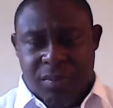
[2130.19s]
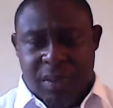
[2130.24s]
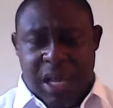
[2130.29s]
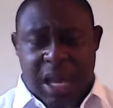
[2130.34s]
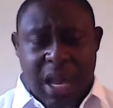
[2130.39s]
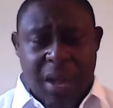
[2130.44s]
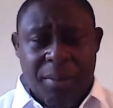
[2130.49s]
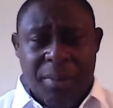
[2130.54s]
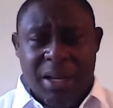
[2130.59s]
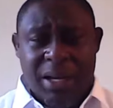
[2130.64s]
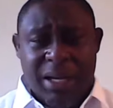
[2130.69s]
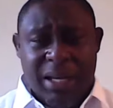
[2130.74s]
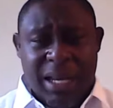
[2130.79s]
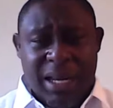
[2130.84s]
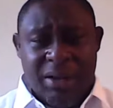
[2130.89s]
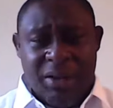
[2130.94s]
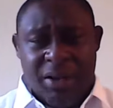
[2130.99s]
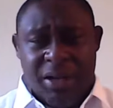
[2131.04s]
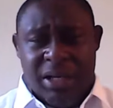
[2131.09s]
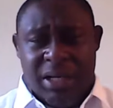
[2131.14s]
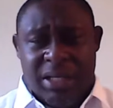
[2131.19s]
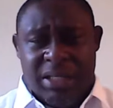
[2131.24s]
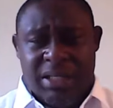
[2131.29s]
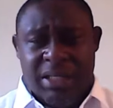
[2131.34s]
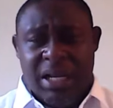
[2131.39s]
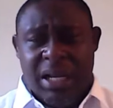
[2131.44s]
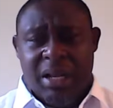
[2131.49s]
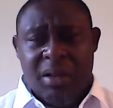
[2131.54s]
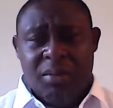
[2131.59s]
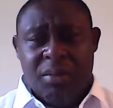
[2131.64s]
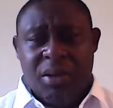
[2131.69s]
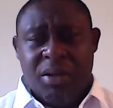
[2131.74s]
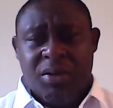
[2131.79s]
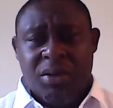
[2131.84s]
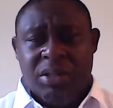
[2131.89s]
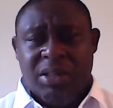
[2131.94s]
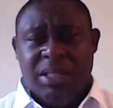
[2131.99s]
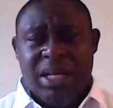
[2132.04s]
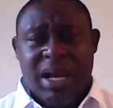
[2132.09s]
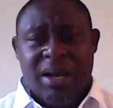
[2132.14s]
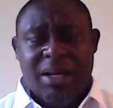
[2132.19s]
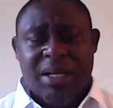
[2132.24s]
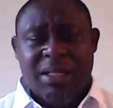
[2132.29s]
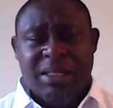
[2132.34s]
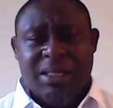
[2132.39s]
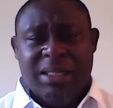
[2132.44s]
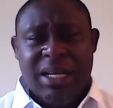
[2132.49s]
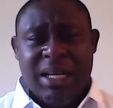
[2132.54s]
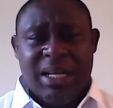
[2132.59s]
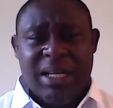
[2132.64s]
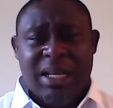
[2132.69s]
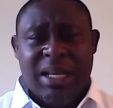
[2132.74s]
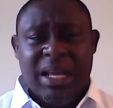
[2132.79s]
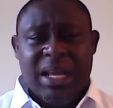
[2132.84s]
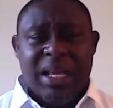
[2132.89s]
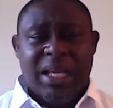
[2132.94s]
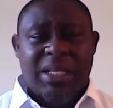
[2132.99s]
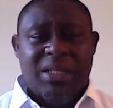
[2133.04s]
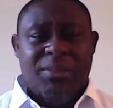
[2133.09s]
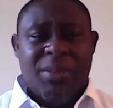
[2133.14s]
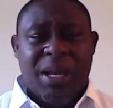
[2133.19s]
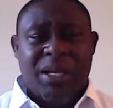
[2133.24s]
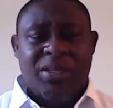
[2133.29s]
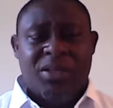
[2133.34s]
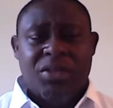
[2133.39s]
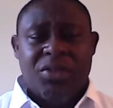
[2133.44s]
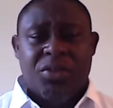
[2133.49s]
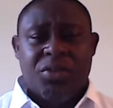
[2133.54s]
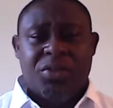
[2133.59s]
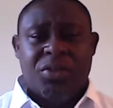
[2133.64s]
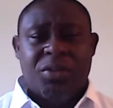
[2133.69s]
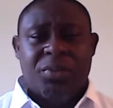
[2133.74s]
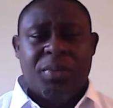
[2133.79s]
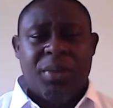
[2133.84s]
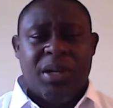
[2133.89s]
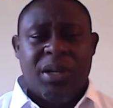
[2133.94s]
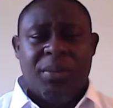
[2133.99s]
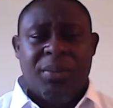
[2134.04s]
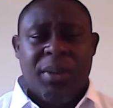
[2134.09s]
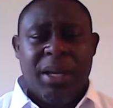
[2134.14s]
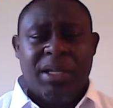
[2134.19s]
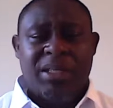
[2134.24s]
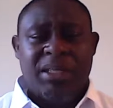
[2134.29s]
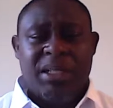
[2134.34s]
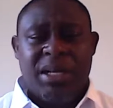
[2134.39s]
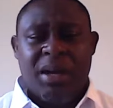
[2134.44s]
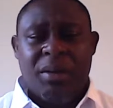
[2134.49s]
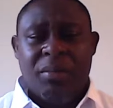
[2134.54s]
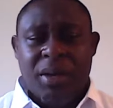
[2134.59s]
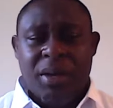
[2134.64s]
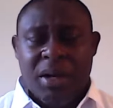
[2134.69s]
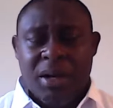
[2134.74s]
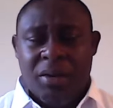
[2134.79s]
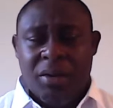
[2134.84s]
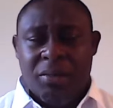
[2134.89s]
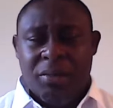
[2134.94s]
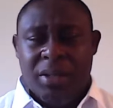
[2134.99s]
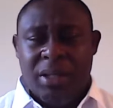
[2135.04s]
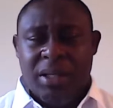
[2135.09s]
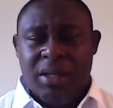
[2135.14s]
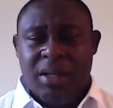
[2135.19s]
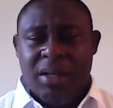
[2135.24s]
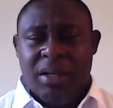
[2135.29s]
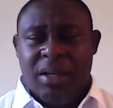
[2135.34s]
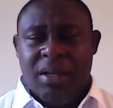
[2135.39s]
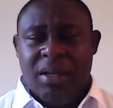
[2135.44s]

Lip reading: How I'm going to get hurt is because now this thing is about to put a major number on me